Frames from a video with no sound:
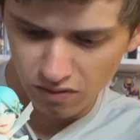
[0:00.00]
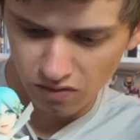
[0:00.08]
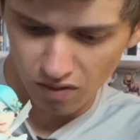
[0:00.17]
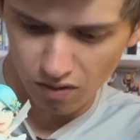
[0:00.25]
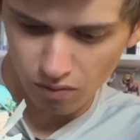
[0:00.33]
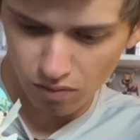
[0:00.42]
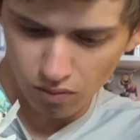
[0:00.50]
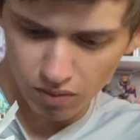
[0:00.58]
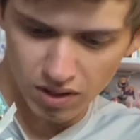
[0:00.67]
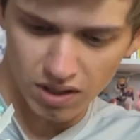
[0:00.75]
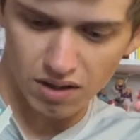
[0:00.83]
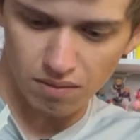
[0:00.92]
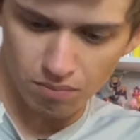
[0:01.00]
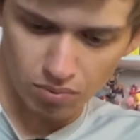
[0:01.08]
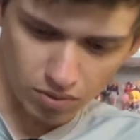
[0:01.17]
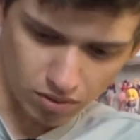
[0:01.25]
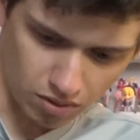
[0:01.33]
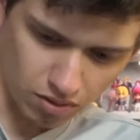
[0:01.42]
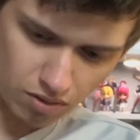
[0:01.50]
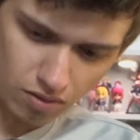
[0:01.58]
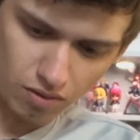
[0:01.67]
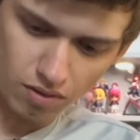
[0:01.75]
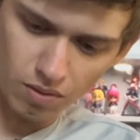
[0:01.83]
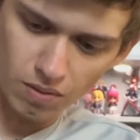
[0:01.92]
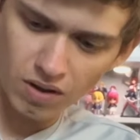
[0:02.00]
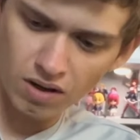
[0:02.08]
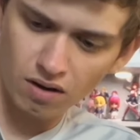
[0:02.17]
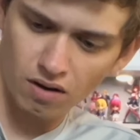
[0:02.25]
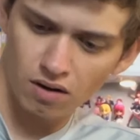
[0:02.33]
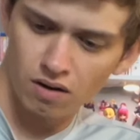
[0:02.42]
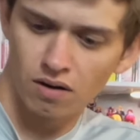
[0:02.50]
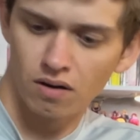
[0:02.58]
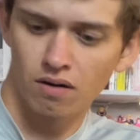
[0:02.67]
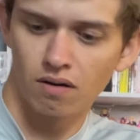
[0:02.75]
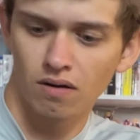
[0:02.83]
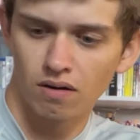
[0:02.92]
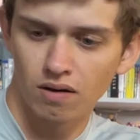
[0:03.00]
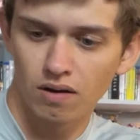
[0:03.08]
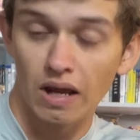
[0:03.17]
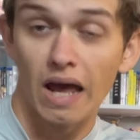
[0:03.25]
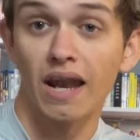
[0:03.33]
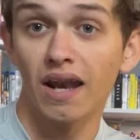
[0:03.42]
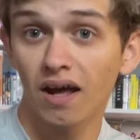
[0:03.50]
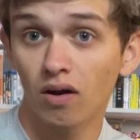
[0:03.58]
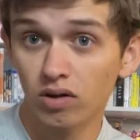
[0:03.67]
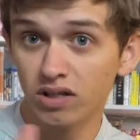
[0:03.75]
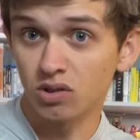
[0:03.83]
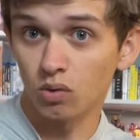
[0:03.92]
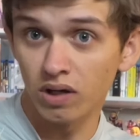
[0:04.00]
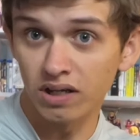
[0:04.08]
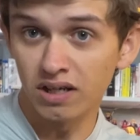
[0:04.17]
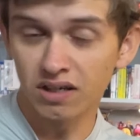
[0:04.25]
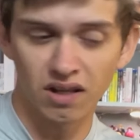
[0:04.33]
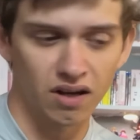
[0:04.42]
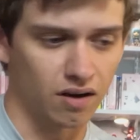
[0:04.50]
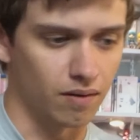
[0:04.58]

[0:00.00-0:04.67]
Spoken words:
So go ahead and put her on there. And now let's go ahead and get to the hair.